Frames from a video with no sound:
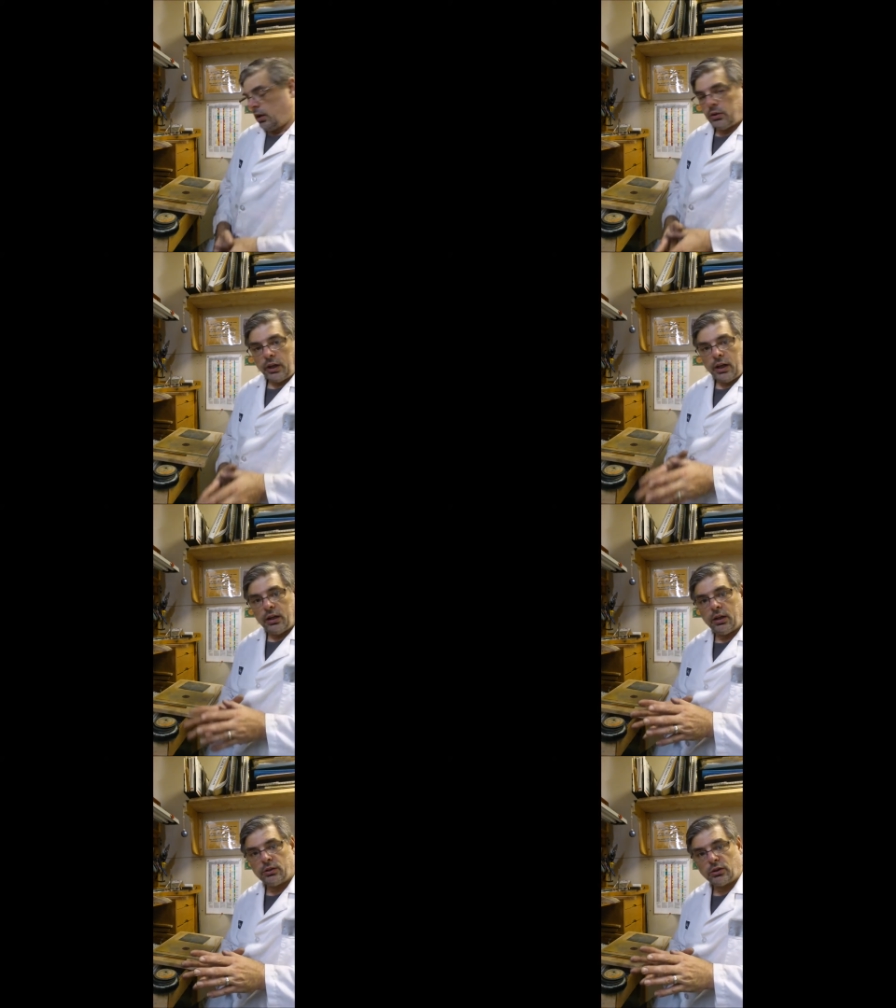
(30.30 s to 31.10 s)
Okay,
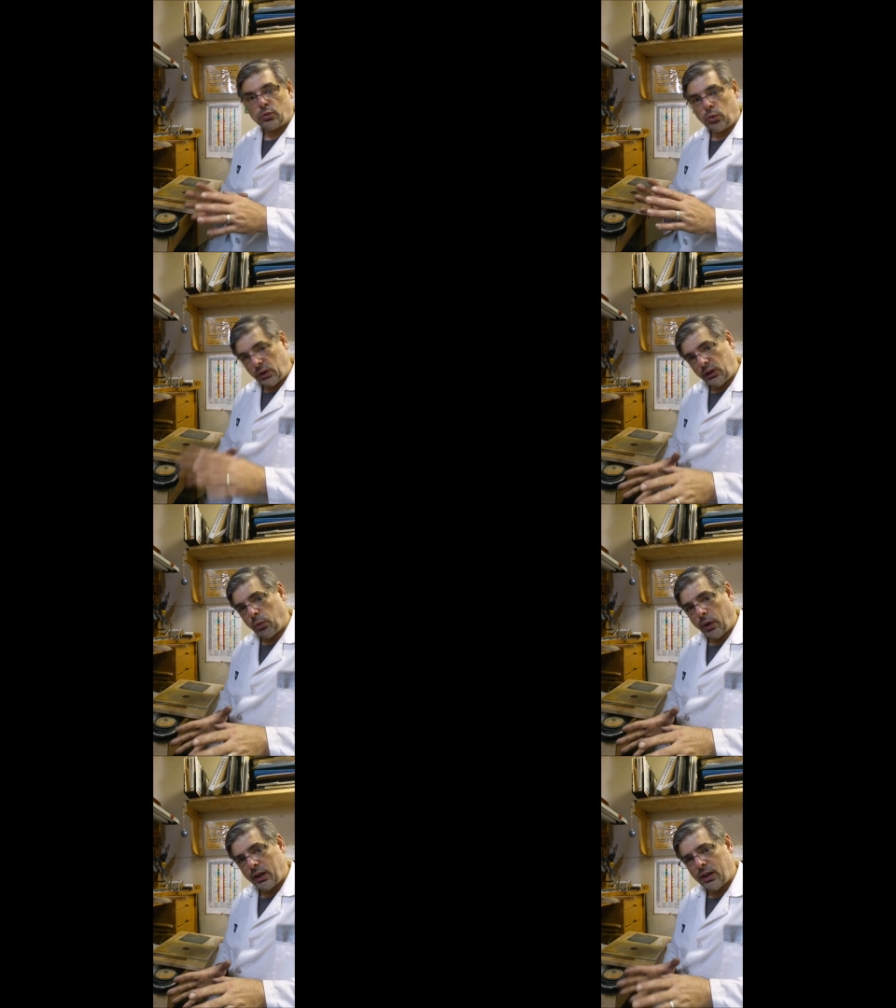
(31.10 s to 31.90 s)
just really
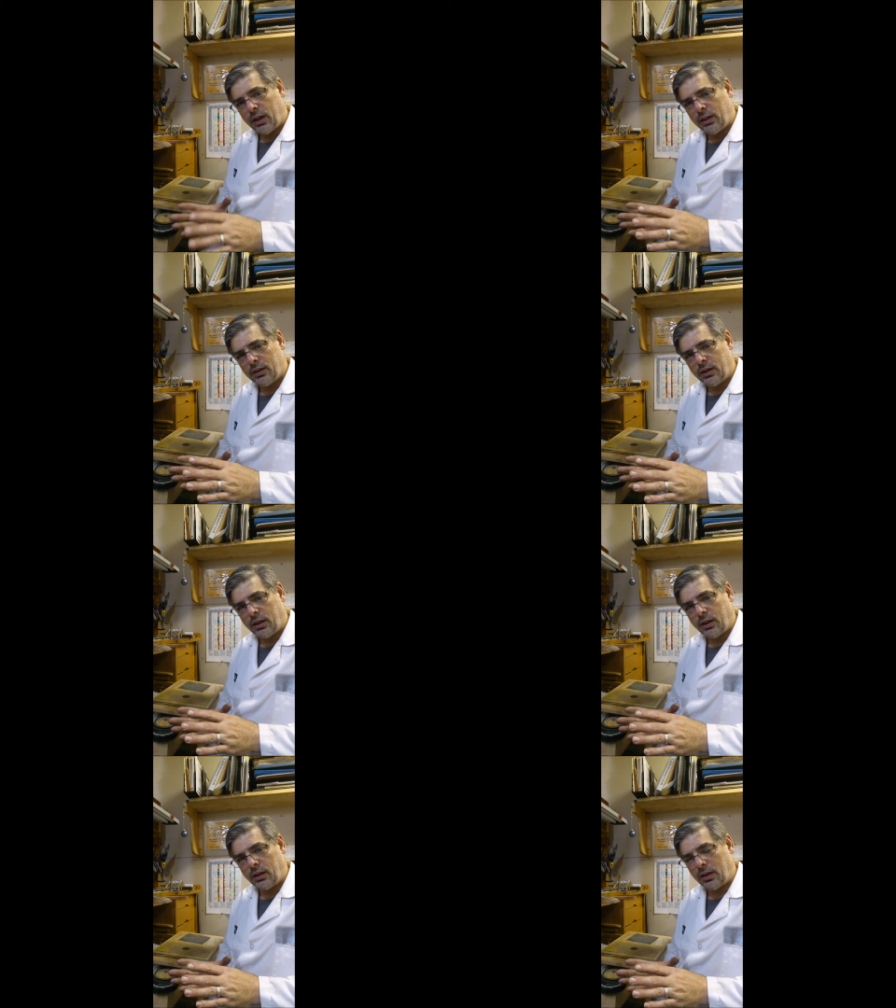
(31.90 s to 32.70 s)
quick,
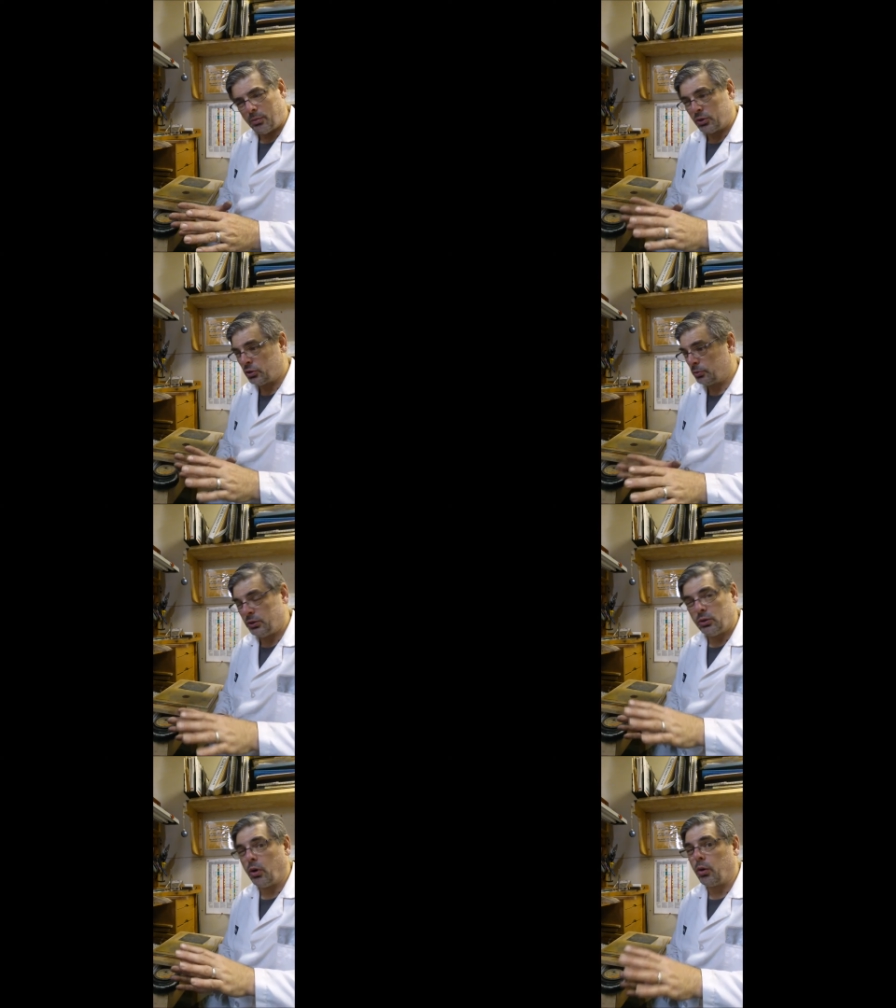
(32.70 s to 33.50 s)
I'm
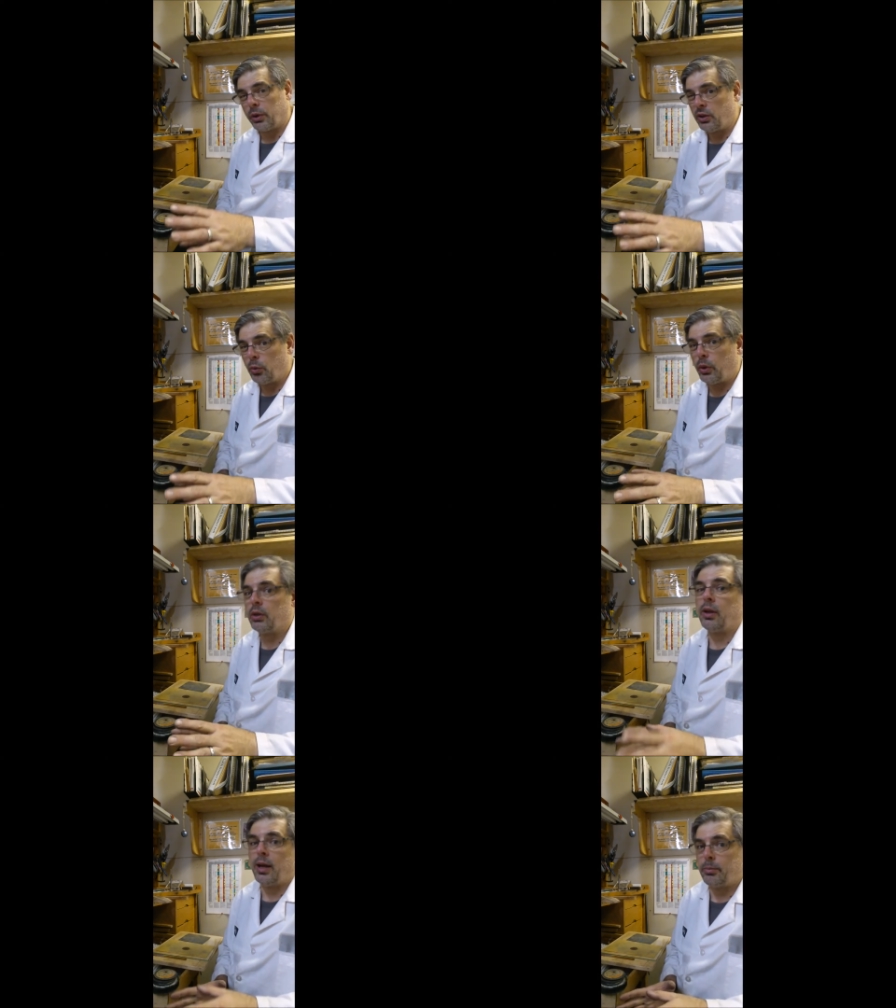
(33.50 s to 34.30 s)
assuming you already know
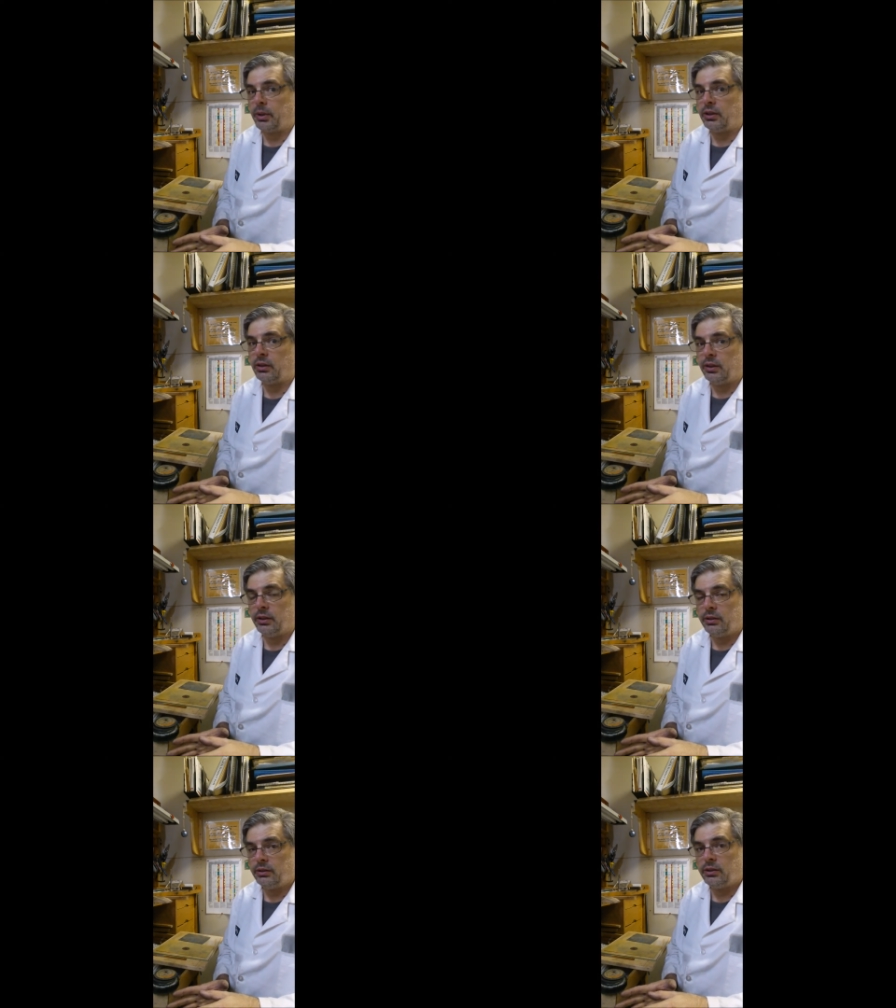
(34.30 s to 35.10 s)
what lapping
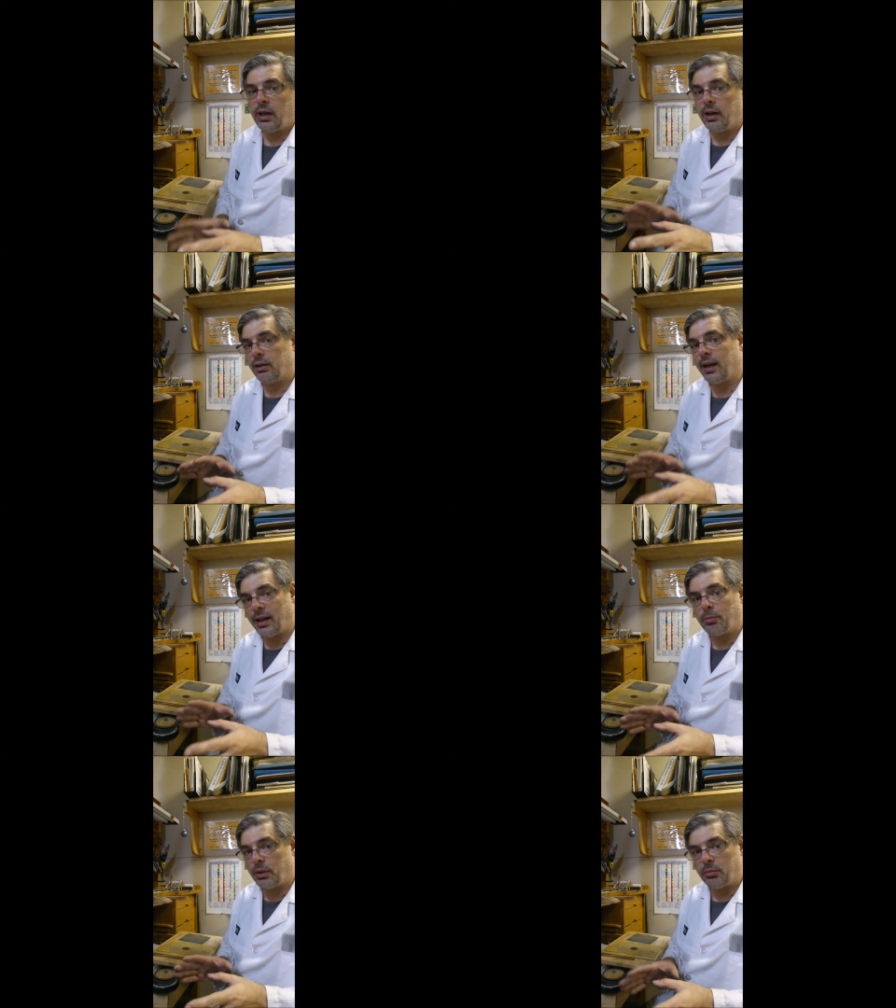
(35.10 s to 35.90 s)
is,
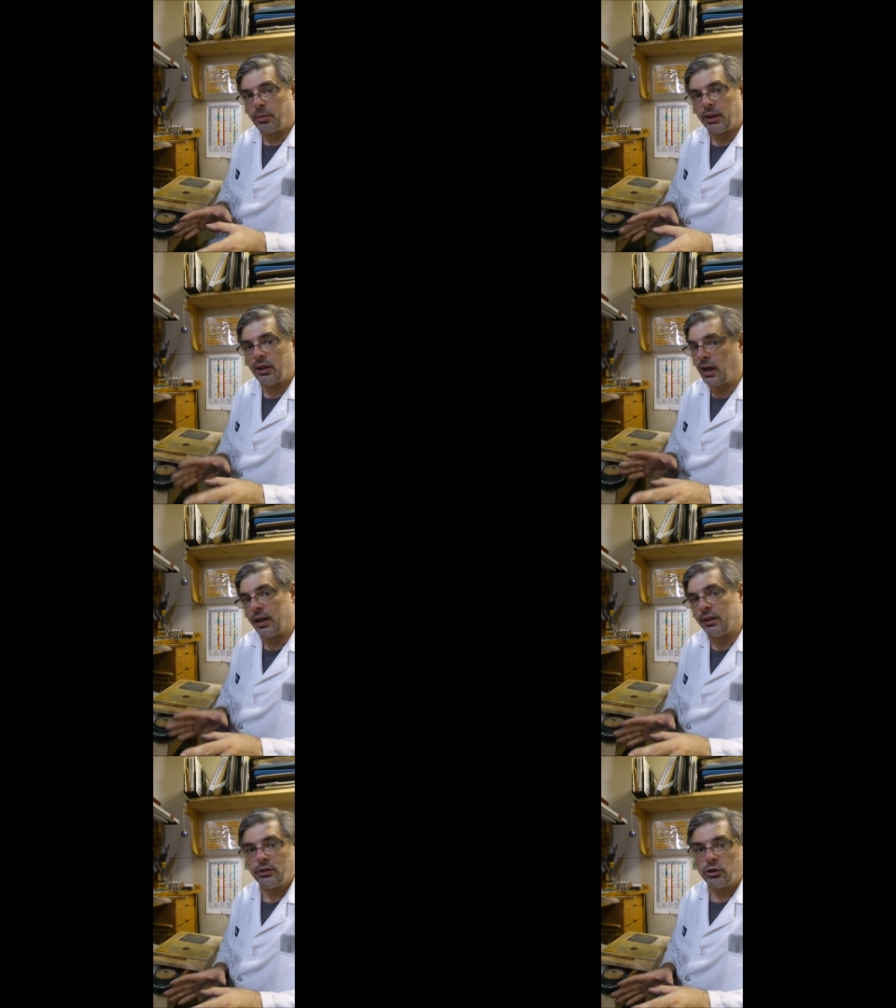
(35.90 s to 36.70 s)

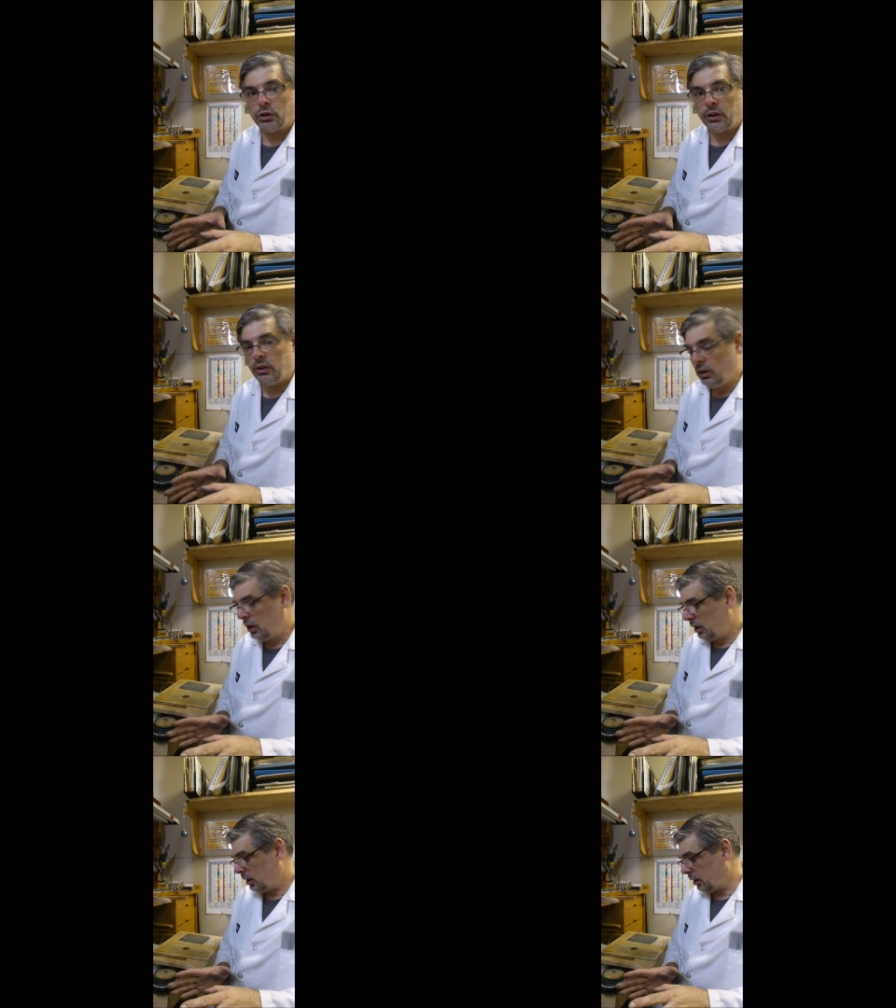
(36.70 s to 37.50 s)
L-A-P-P-I-N-G,
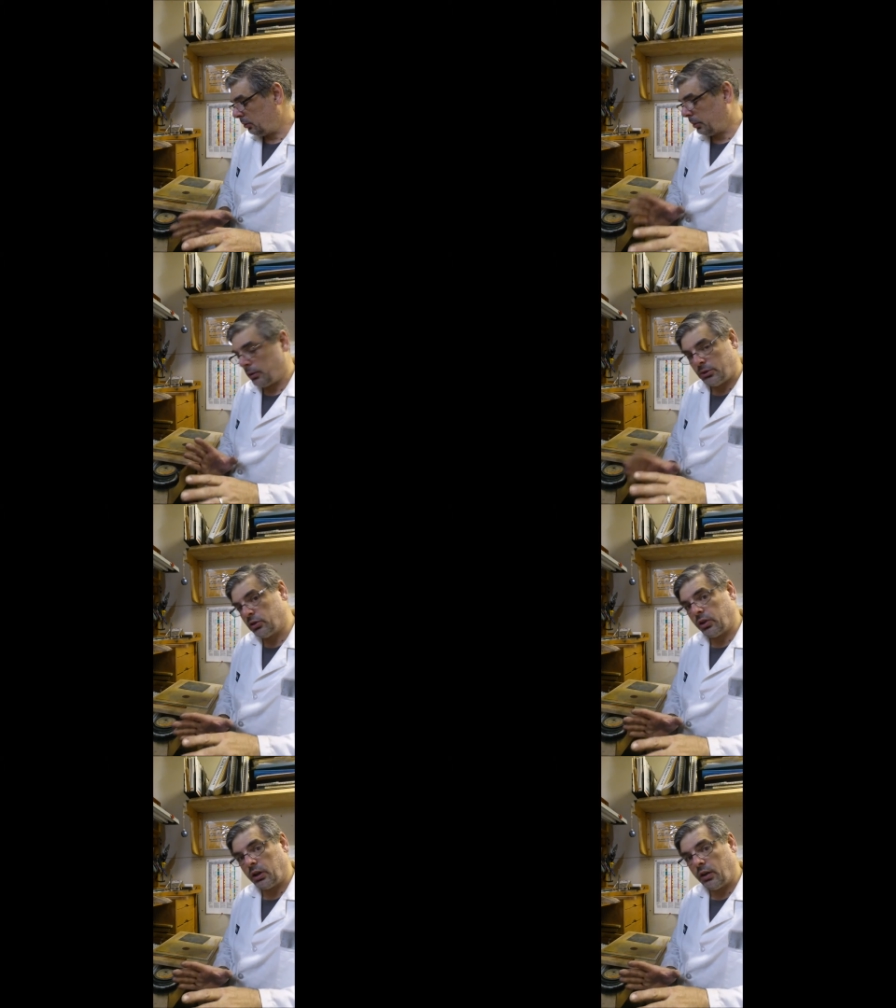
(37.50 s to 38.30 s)
but I'm
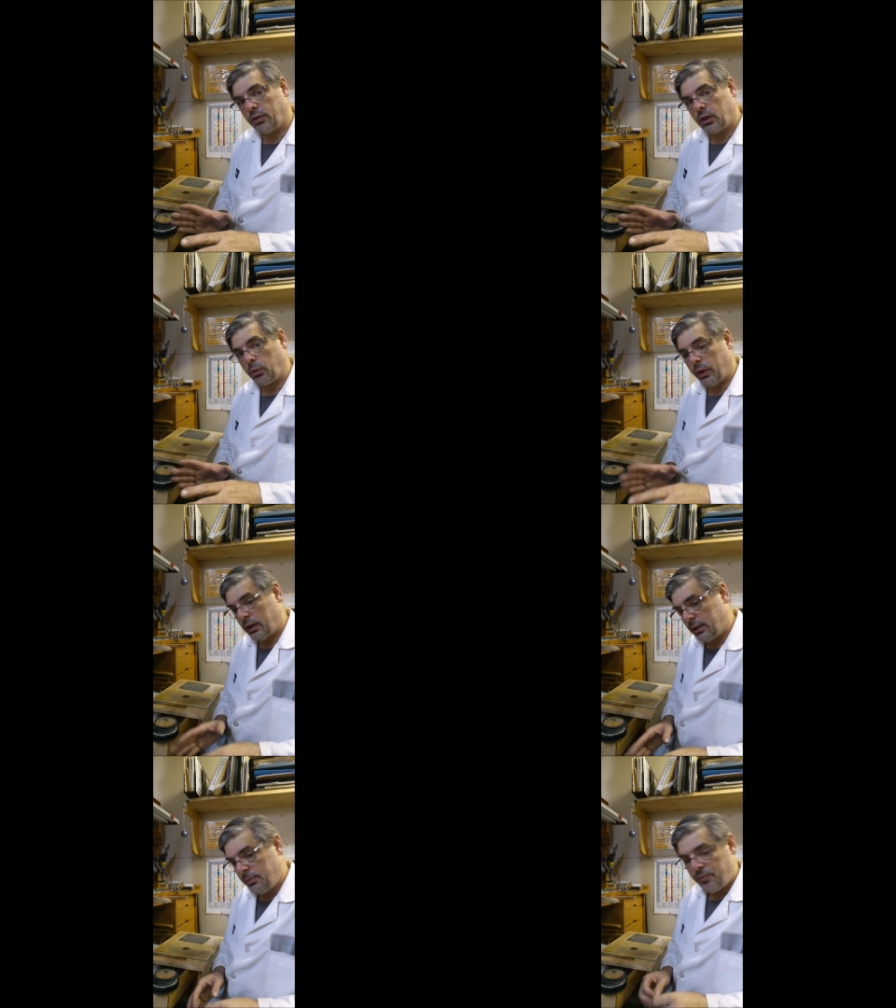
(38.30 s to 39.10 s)
just going to cover it
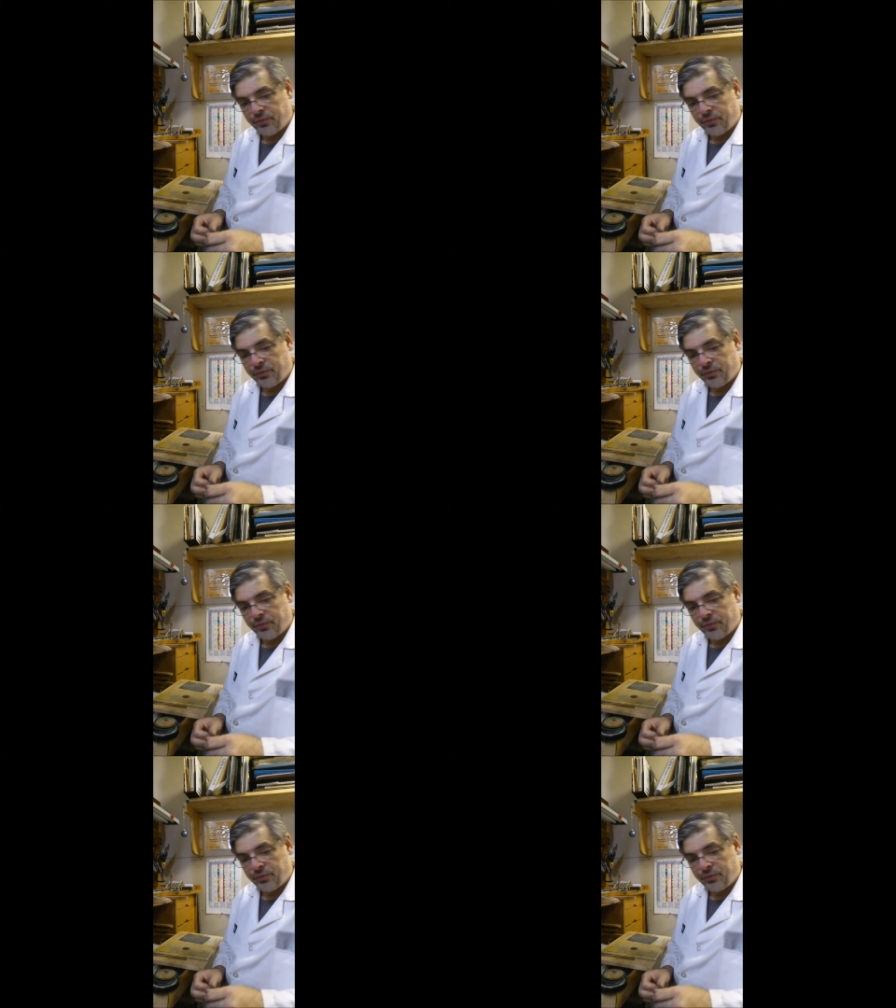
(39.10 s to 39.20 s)
quickly.